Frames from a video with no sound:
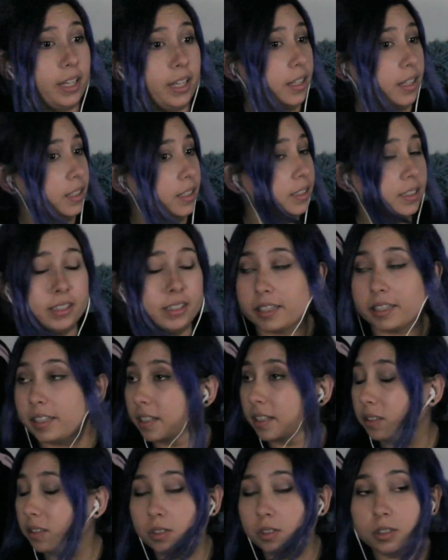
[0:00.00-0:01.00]
hand in
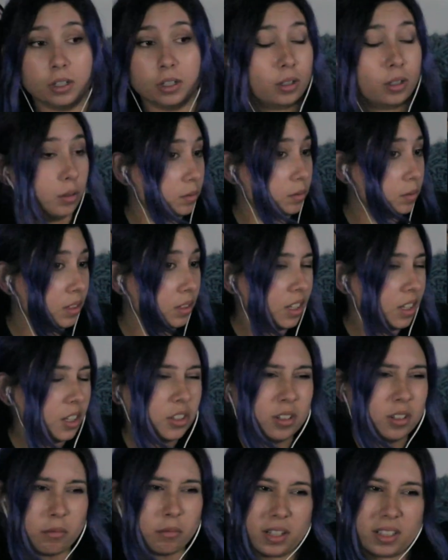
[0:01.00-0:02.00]
there. Don't.
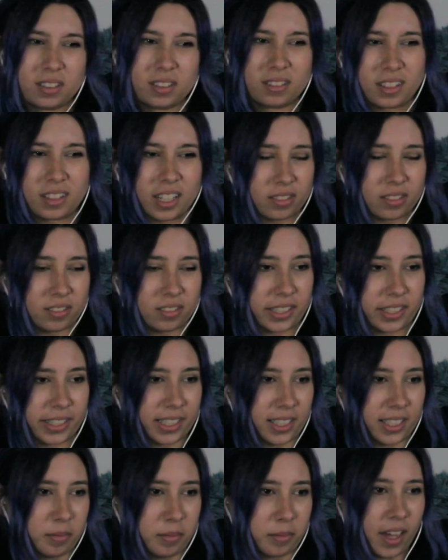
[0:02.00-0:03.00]
You know what? I don't
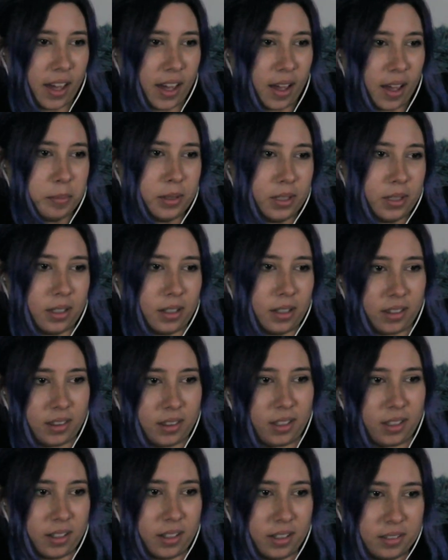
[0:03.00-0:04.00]
like him. Yeah, put it in
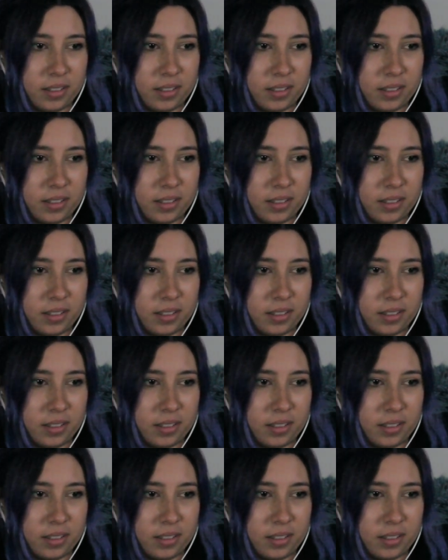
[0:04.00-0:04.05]
there.